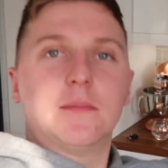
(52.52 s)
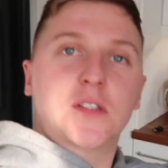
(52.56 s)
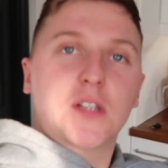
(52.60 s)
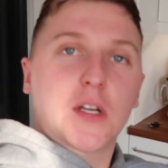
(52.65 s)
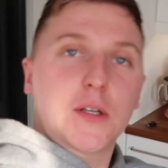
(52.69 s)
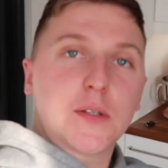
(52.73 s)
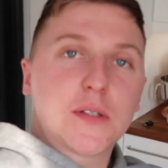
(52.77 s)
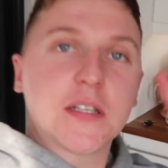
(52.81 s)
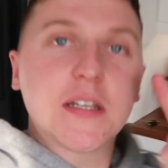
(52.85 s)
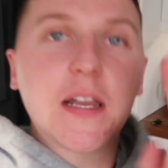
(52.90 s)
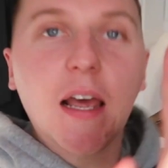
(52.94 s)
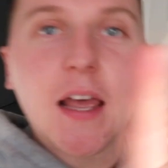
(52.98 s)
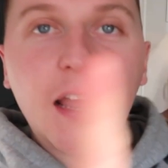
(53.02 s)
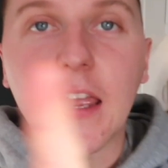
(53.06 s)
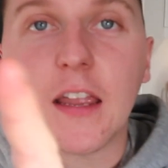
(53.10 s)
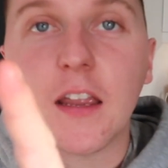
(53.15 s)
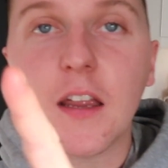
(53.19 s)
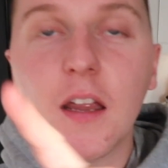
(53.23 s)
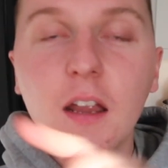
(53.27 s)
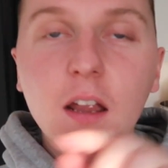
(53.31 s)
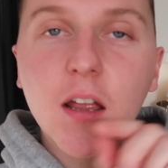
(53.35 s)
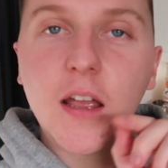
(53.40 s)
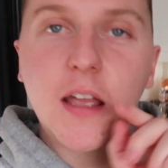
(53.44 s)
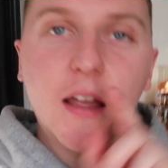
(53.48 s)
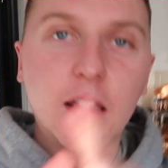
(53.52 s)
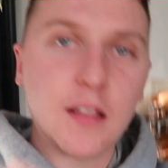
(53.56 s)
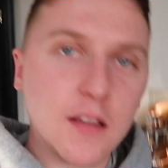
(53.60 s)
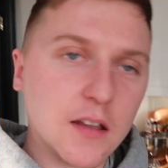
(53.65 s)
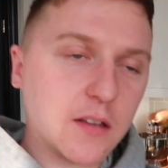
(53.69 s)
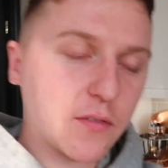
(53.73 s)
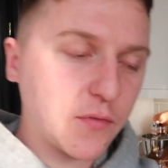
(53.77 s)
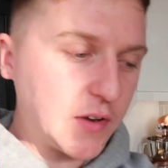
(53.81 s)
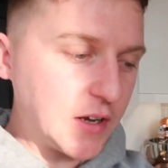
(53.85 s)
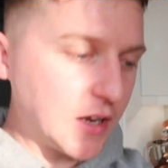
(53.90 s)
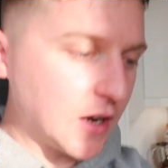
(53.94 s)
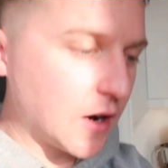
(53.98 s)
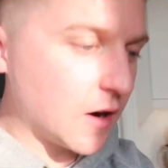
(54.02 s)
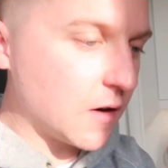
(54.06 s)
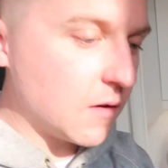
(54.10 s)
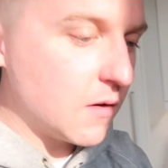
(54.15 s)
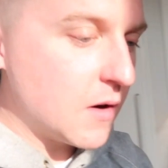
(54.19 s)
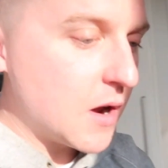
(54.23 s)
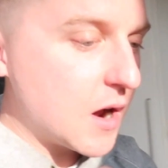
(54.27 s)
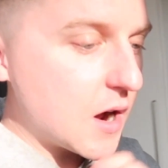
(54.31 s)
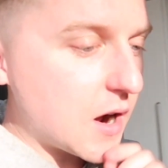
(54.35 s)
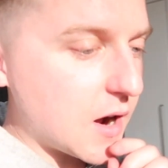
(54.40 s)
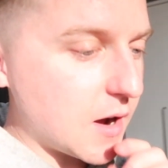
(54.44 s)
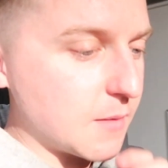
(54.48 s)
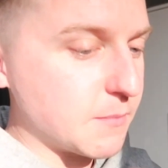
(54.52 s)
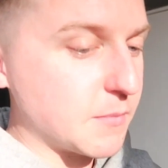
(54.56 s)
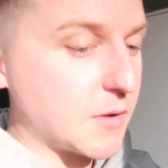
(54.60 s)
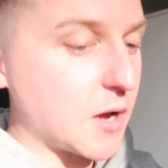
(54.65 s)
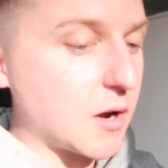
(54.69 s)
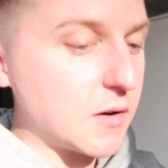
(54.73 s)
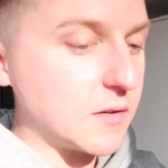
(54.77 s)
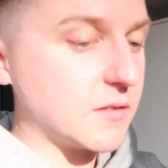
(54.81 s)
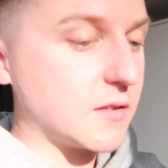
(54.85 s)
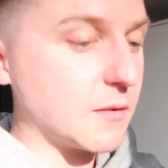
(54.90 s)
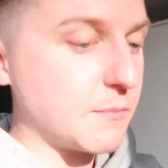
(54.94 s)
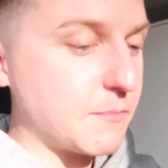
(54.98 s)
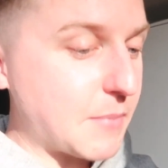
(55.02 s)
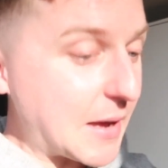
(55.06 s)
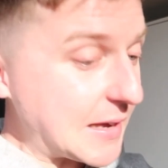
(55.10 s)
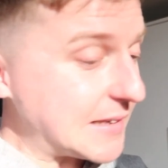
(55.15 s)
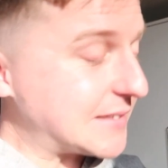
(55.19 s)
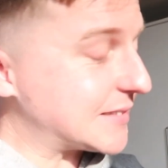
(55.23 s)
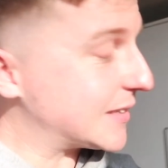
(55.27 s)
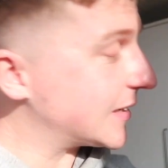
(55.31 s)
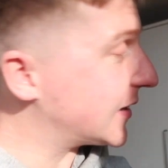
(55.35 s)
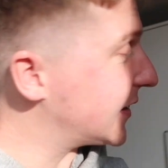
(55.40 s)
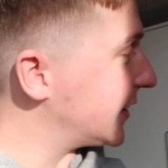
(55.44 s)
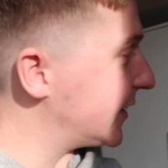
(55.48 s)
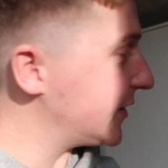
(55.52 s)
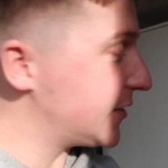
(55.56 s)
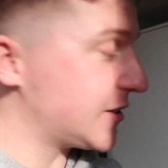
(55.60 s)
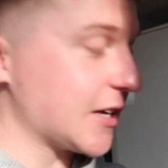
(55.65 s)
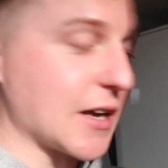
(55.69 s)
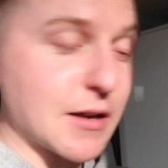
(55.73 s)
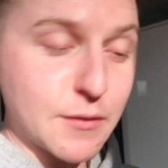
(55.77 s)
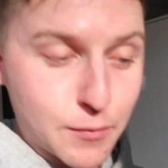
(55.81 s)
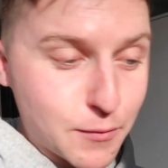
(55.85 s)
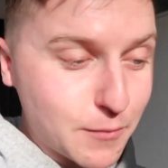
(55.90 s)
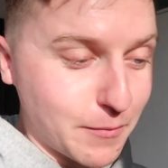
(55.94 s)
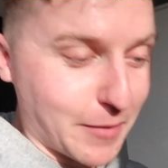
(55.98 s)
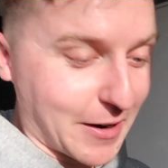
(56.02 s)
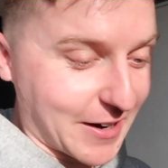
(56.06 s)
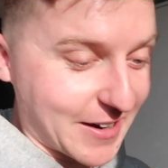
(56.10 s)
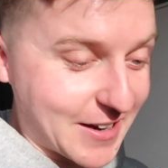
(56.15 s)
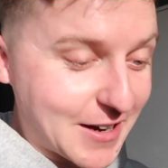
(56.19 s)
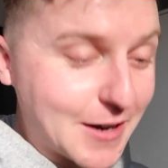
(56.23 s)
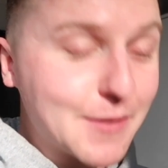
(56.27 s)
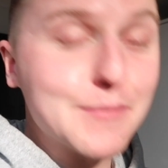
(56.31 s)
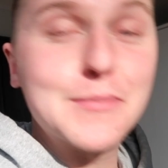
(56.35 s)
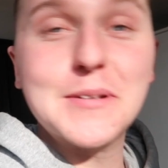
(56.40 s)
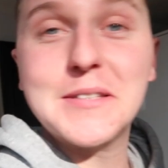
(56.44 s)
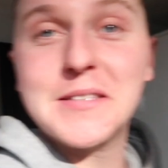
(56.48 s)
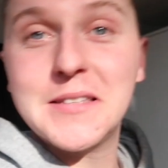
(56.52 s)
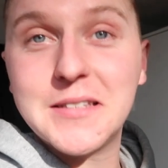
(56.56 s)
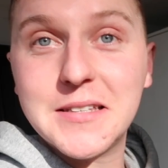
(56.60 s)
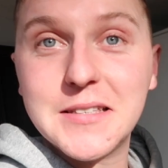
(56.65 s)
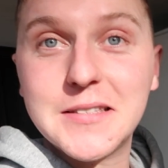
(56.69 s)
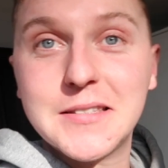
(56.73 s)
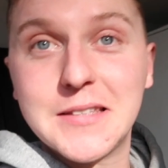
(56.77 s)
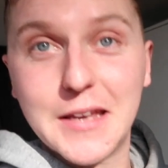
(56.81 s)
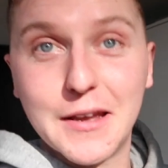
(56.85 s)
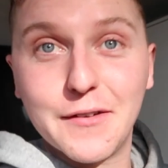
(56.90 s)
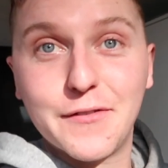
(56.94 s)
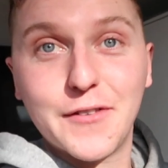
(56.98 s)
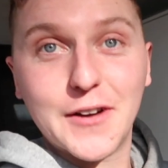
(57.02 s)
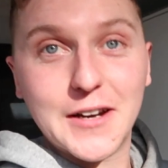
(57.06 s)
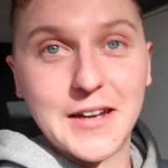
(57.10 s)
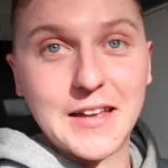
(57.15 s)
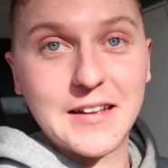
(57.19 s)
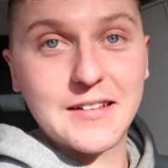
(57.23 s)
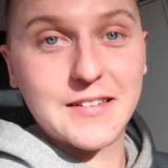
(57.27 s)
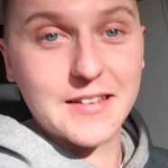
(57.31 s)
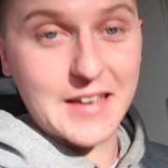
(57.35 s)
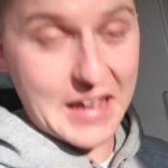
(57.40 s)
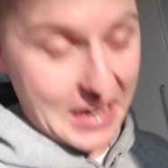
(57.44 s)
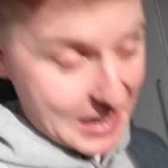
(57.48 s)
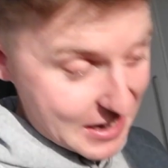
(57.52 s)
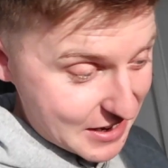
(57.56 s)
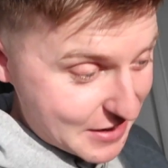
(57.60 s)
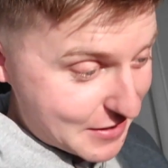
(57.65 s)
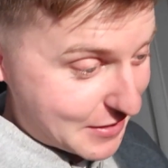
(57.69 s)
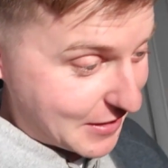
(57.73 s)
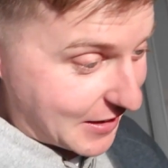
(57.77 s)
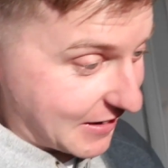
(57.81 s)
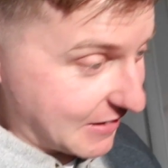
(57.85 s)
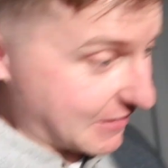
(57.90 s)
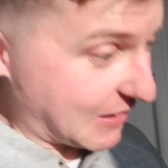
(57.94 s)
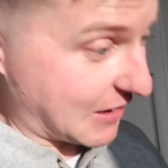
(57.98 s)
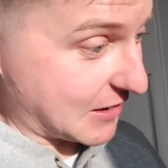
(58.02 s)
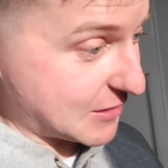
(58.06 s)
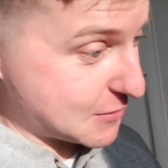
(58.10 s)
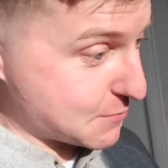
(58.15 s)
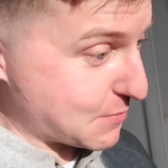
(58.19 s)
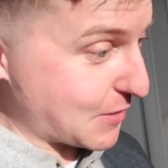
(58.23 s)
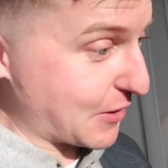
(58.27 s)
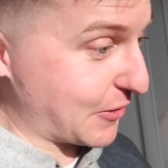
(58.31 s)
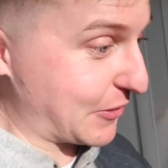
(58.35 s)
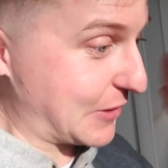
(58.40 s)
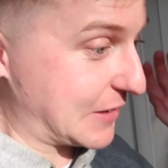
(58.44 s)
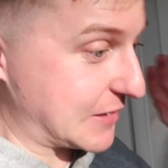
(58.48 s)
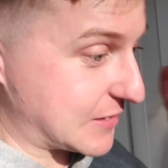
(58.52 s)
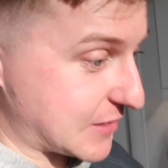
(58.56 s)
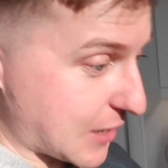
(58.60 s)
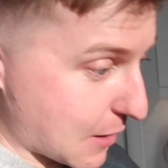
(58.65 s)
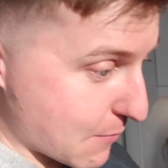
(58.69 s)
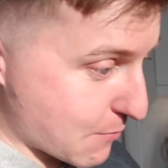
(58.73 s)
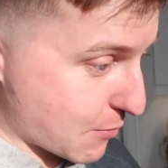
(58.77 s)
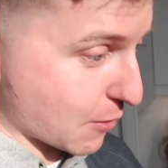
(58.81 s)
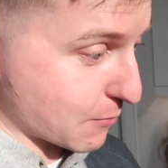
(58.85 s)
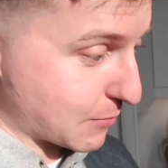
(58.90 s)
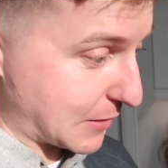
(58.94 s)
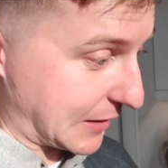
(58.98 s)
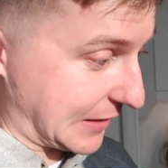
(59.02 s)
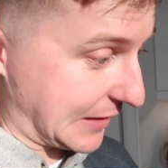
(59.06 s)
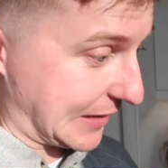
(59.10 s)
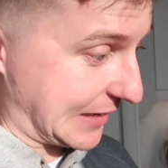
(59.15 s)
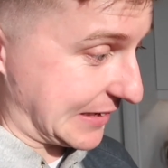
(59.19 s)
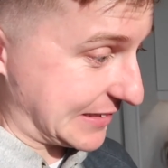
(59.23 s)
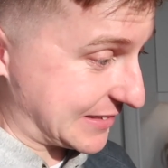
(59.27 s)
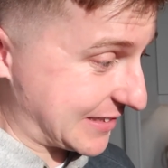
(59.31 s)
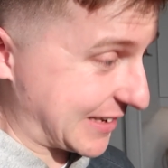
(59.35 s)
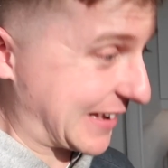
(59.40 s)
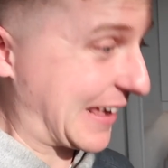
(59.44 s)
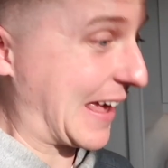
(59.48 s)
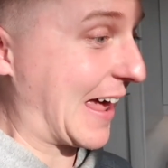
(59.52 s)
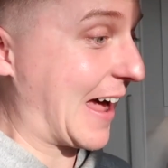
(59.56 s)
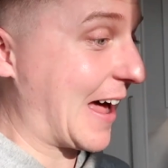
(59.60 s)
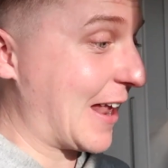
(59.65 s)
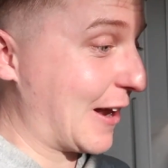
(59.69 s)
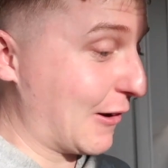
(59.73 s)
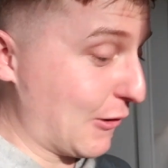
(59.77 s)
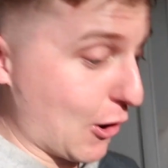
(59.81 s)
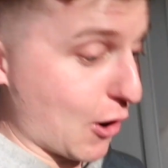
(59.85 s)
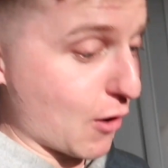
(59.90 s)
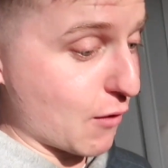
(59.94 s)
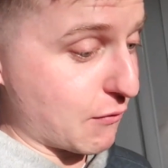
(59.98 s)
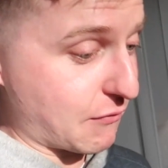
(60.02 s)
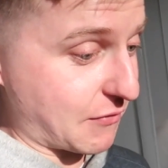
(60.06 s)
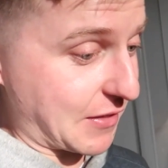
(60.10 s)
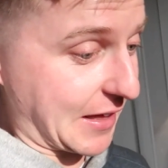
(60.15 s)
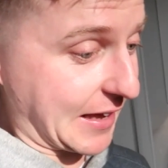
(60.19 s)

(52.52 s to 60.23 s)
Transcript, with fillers: So today, in this video, I'm going to basically check through my cupboards to see if I need to get anything. Let's be honest, I probably need to get a lot of